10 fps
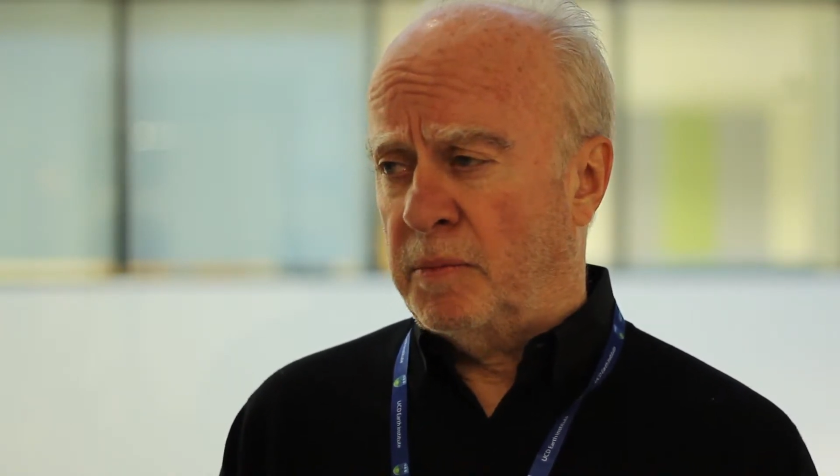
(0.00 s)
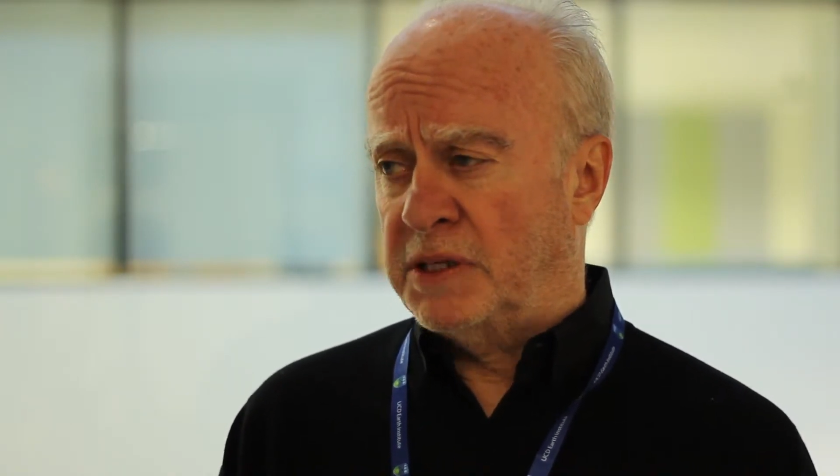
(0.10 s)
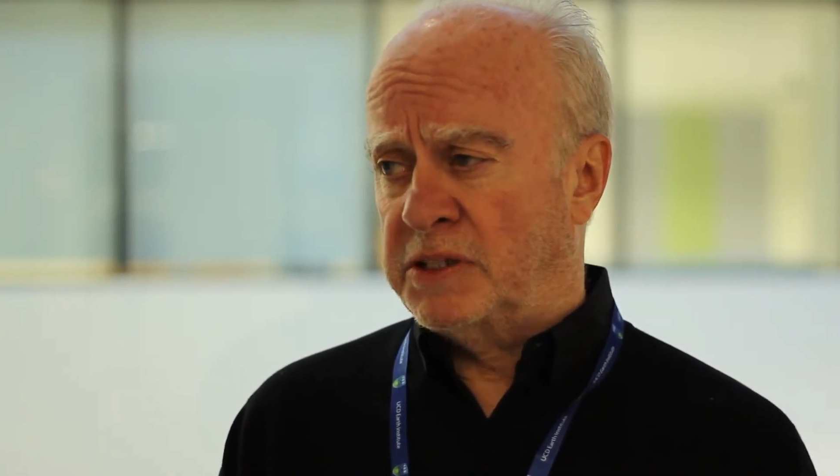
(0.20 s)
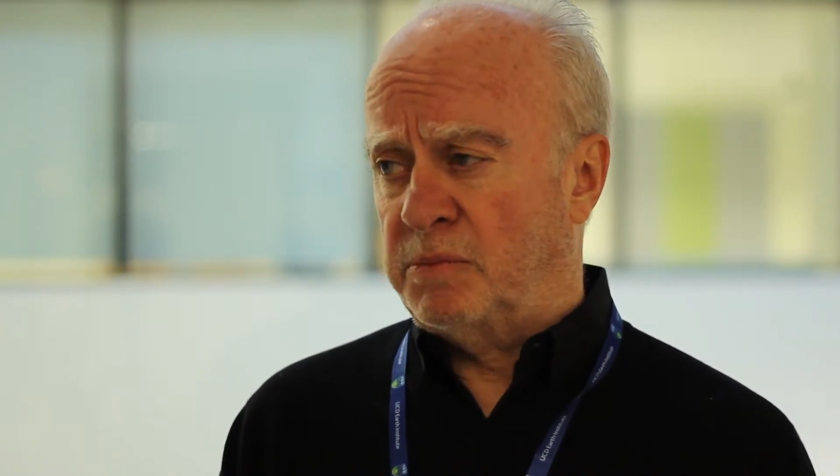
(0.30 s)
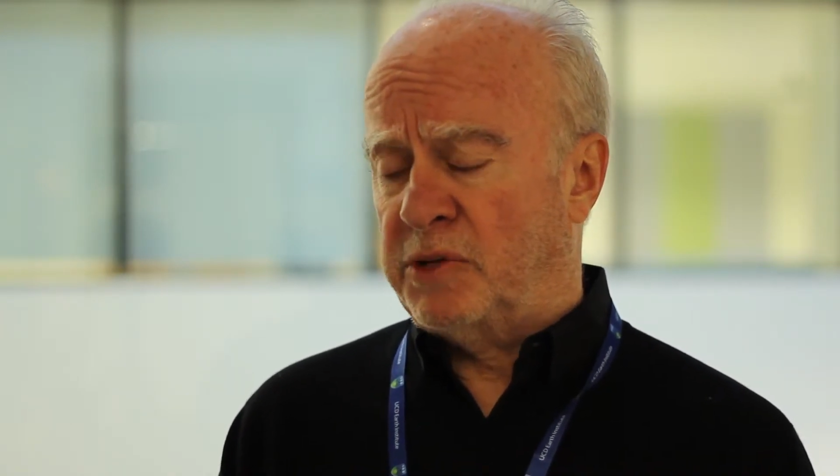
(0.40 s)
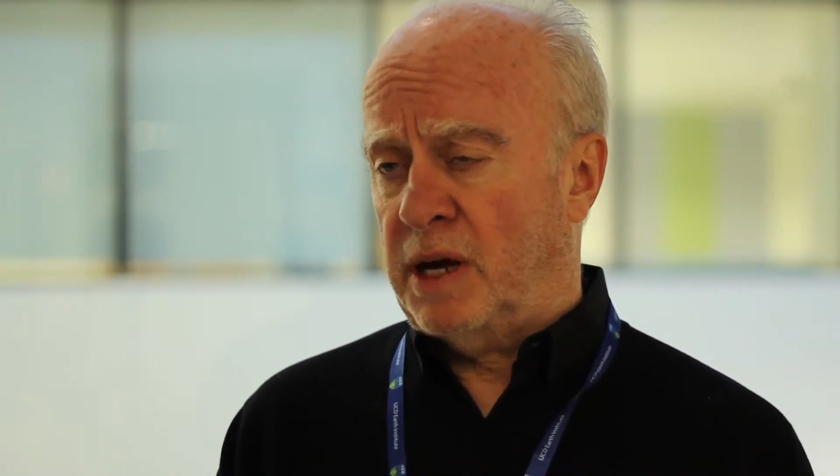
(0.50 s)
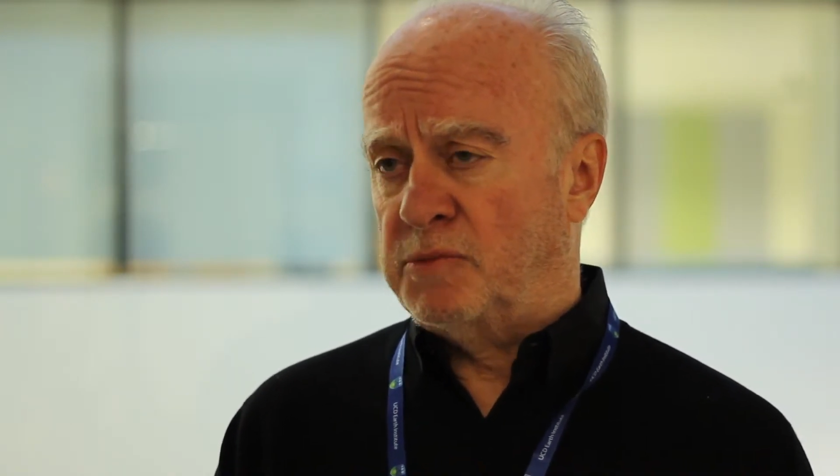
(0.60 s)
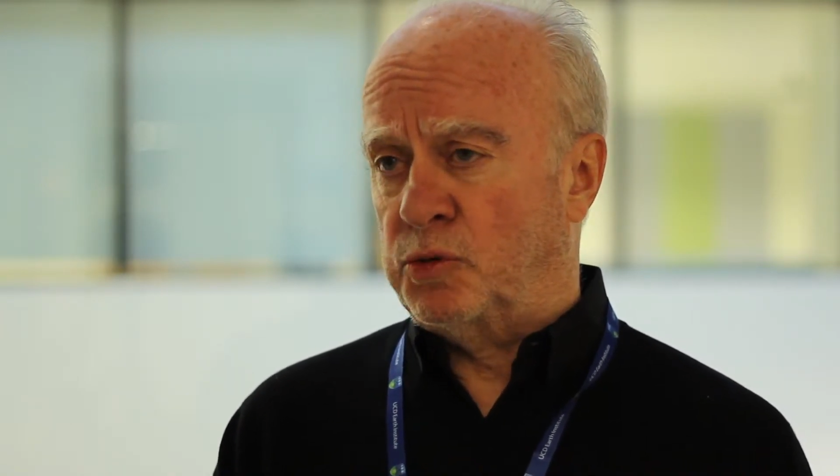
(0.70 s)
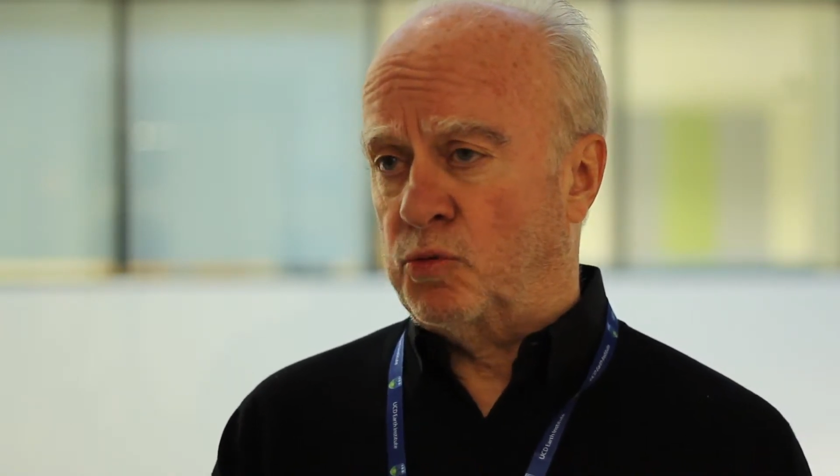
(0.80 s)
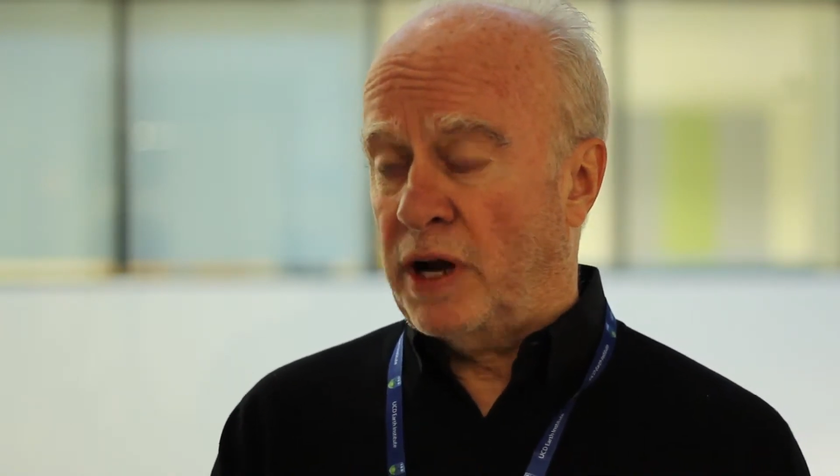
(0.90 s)
And
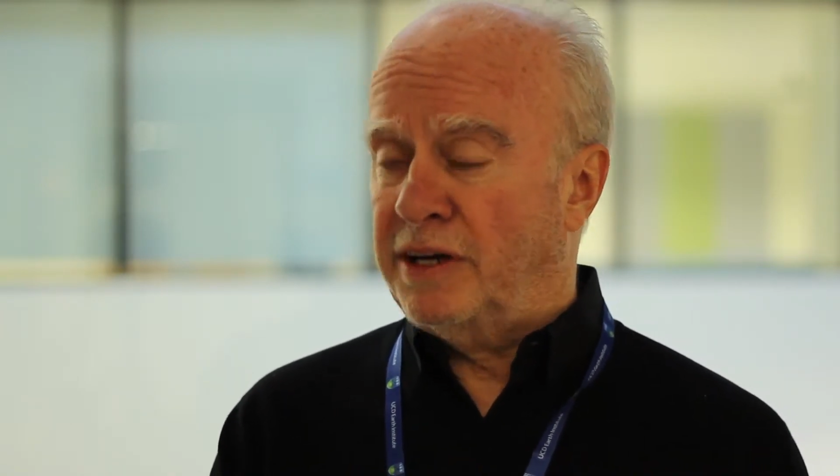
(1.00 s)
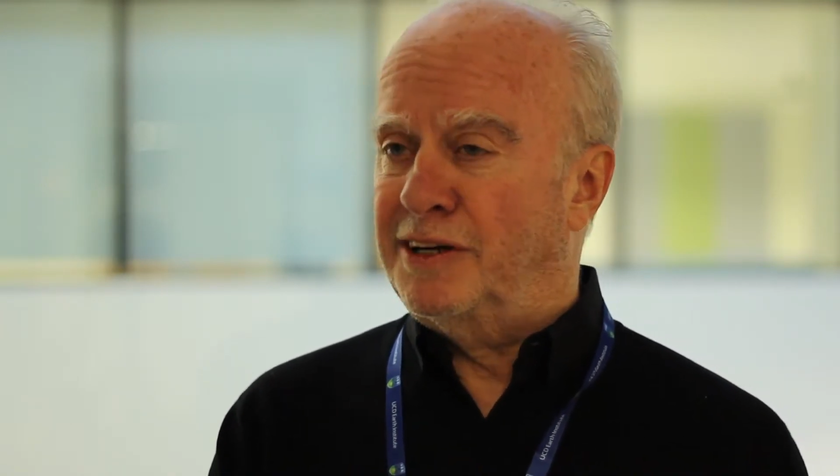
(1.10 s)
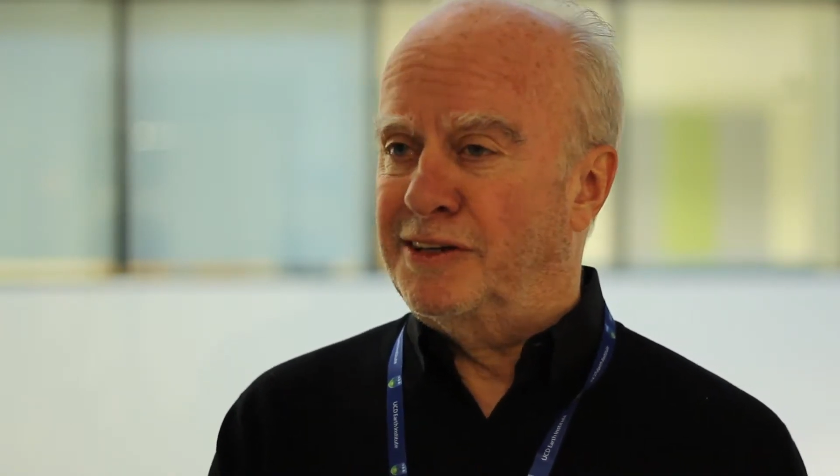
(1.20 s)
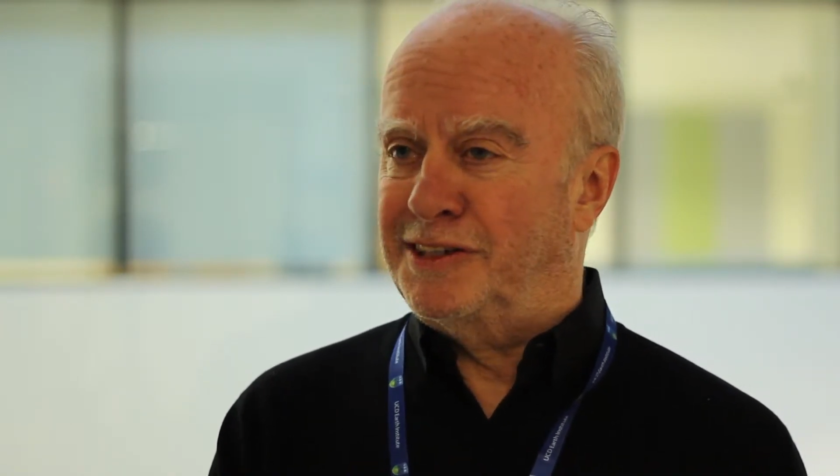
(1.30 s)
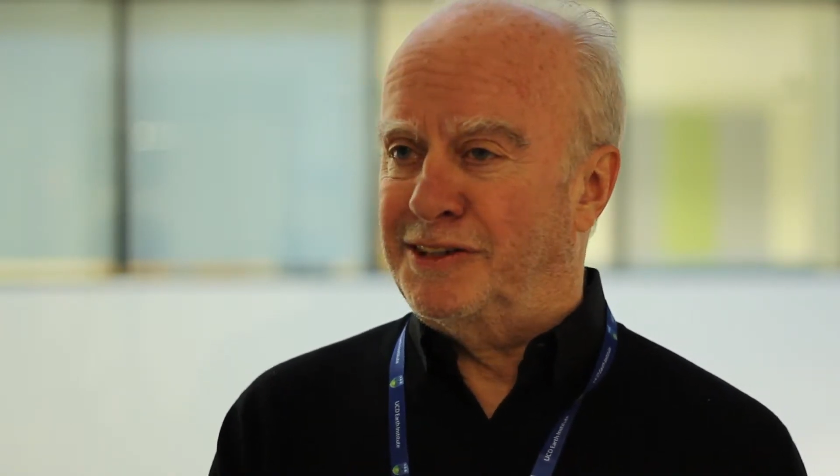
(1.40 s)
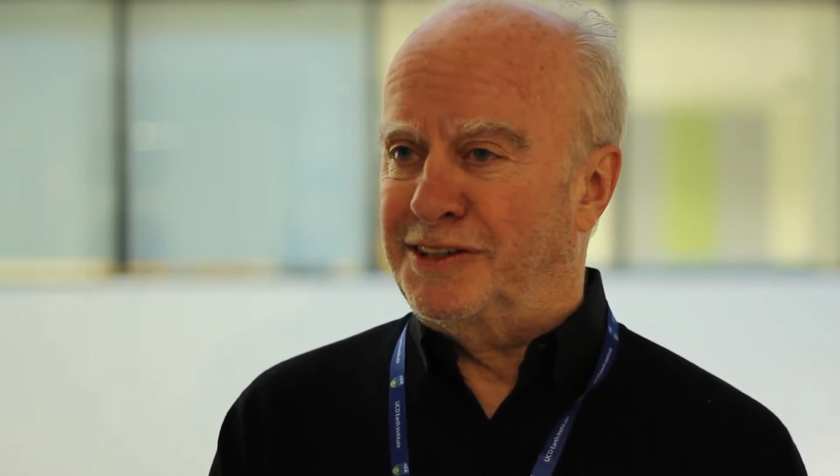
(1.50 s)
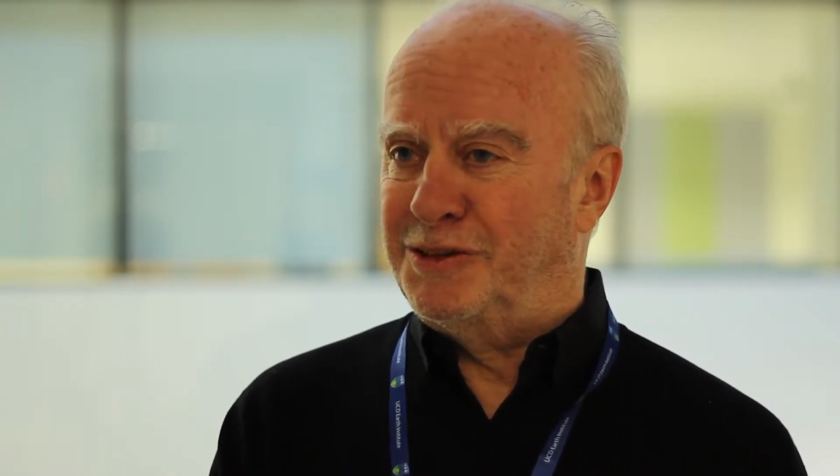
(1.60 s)
sometimes the writing